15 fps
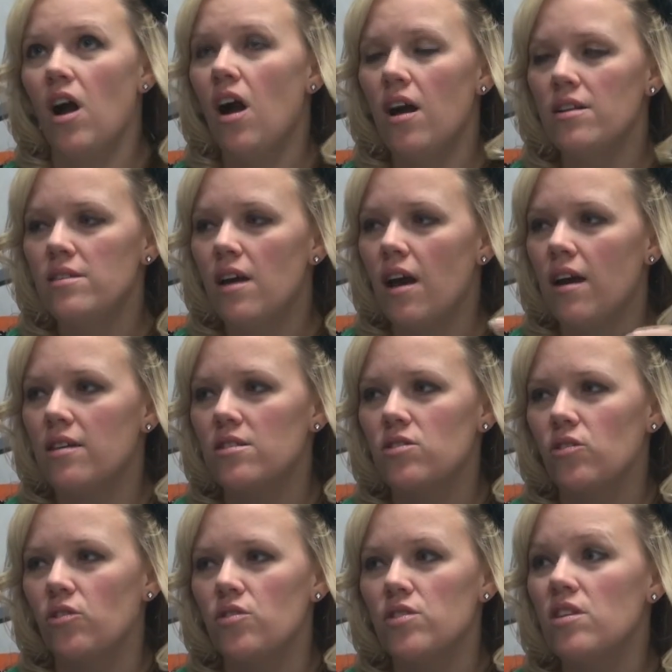
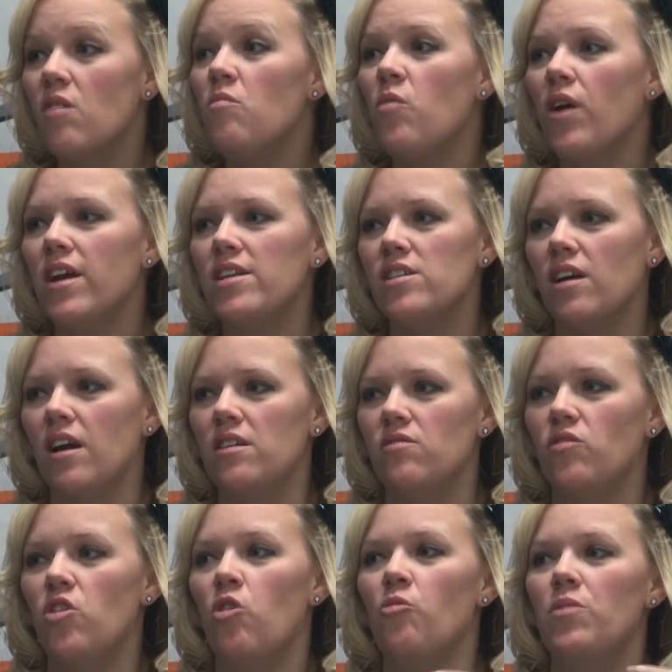contests or some way to kind
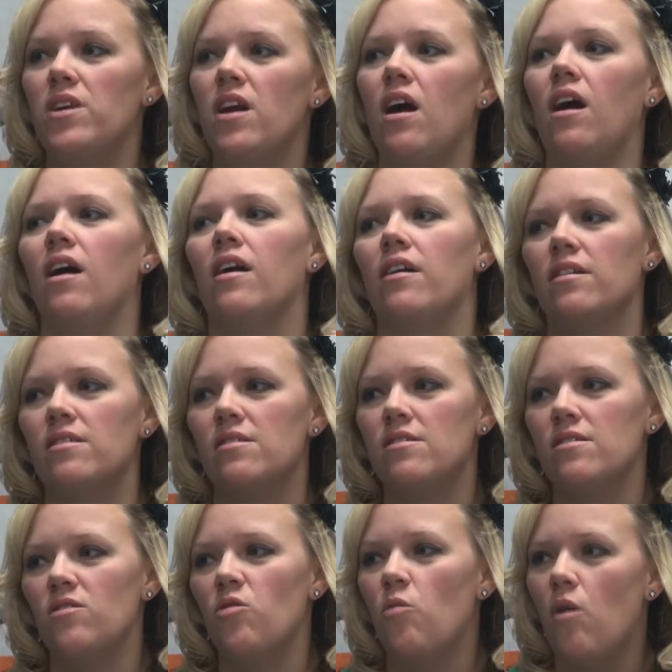of go beyond
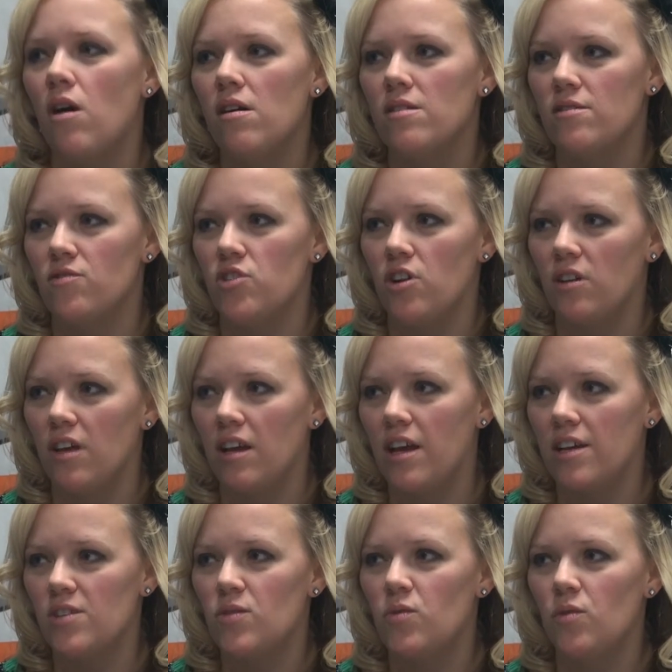the walls of Charlotte
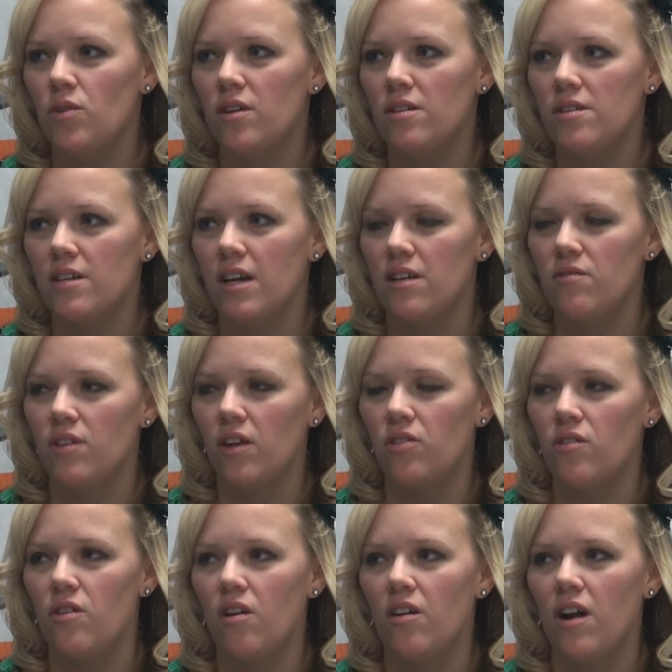High School to kind of
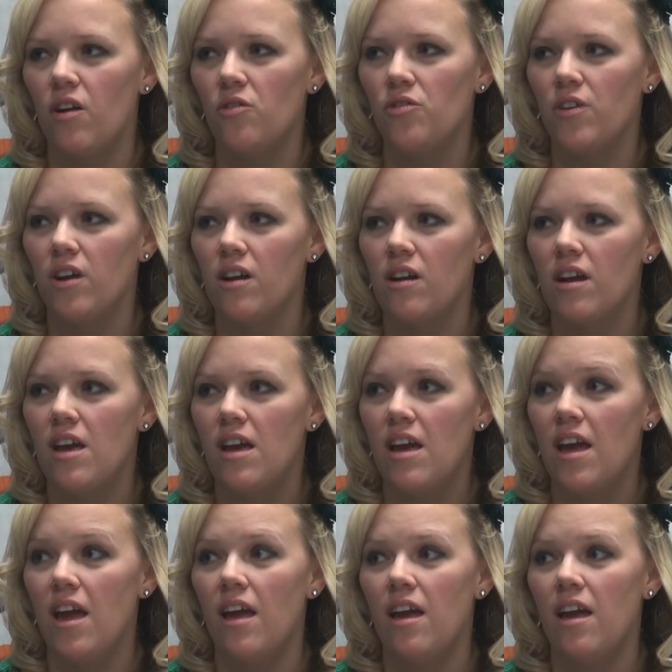get their art out there.